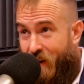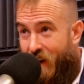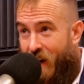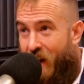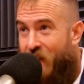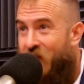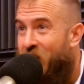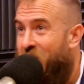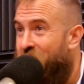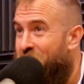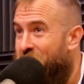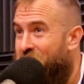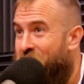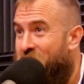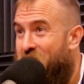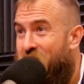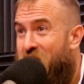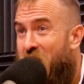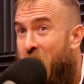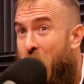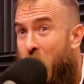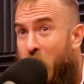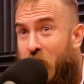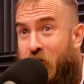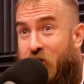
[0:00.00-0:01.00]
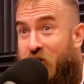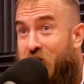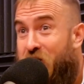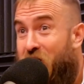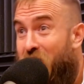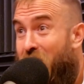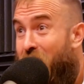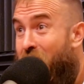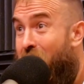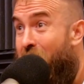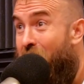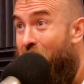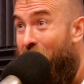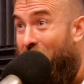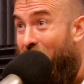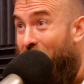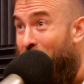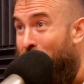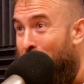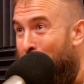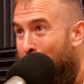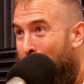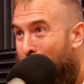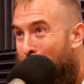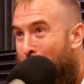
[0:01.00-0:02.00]
And they all just lie,
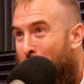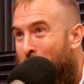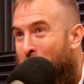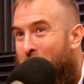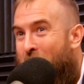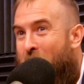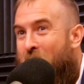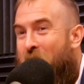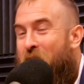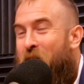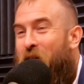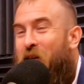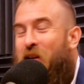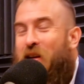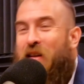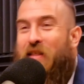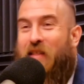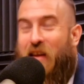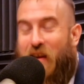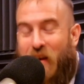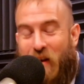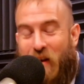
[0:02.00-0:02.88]
and they're so bad.